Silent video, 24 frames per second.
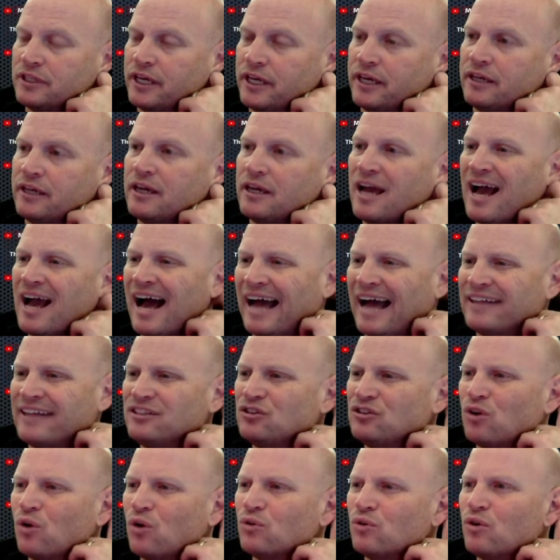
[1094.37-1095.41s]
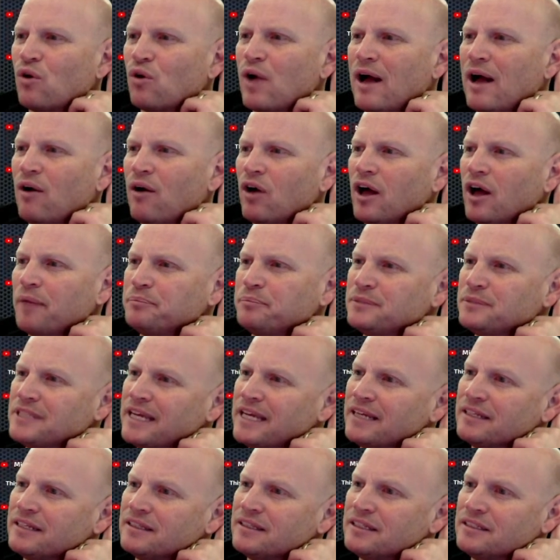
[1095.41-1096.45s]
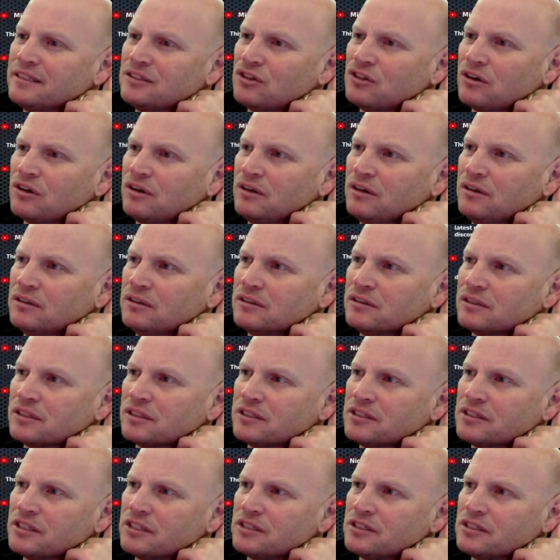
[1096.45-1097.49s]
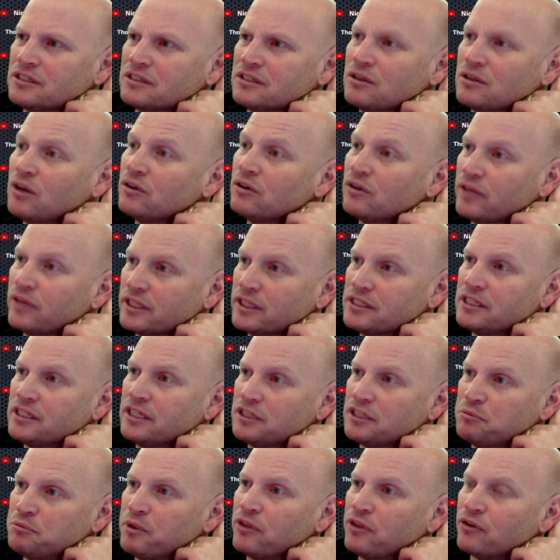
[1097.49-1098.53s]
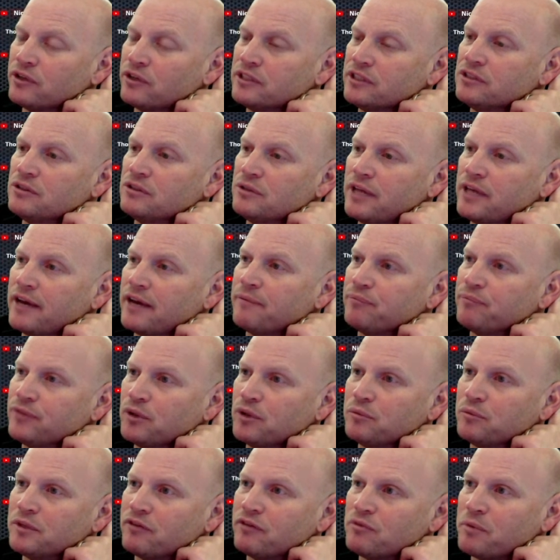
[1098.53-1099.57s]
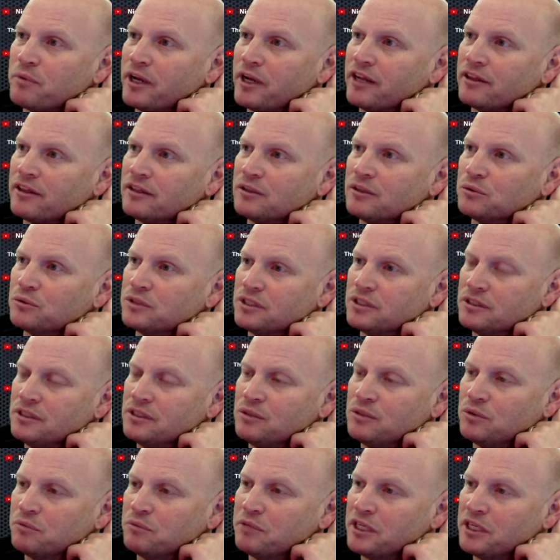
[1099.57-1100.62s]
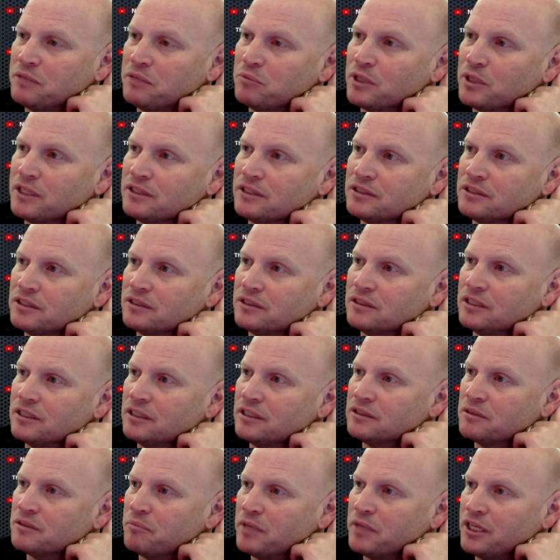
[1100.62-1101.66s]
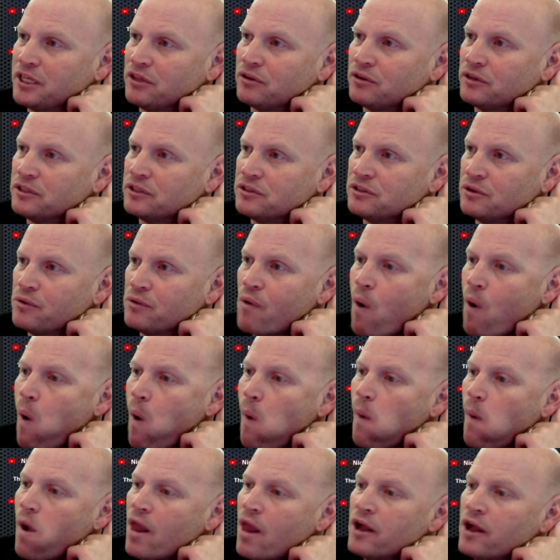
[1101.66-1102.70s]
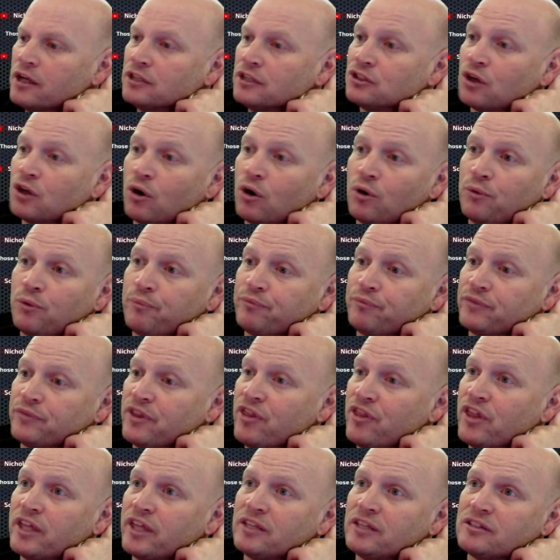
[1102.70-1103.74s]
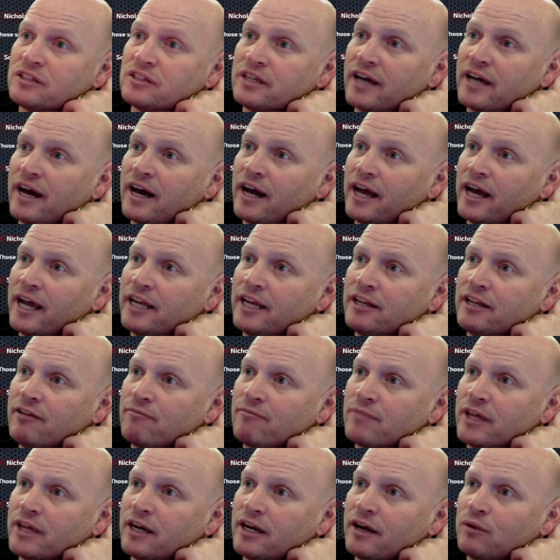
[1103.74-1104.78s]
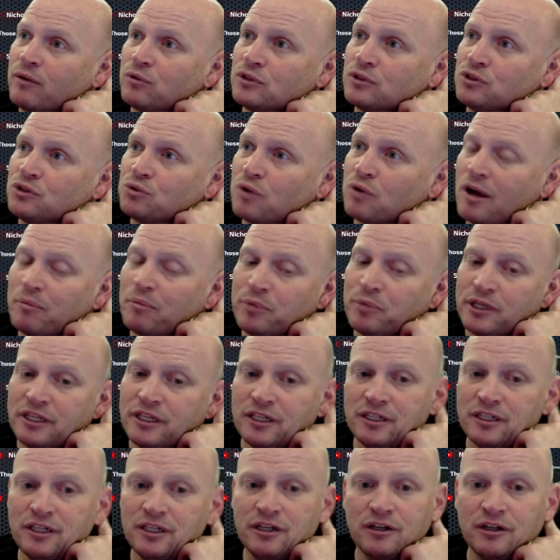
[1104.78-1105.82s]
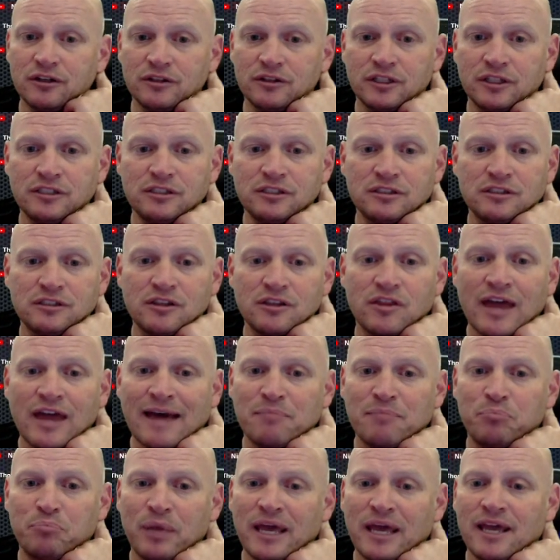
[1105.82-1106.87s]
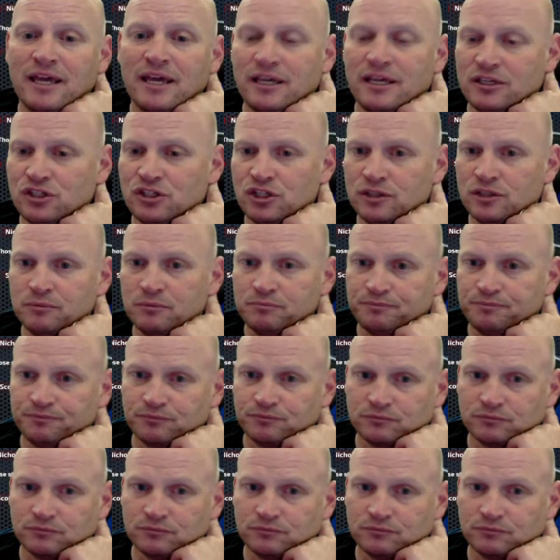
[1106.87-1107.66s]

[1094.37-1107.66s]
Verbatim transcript: Okay. I don't know how updated these are because this is, oh no, that's an ESP32. Yeah. Nope. Never mind. I thought that was a D1 mini, but it's a, it's a mini 32. So this guide, and I will drop it in here, this, that page,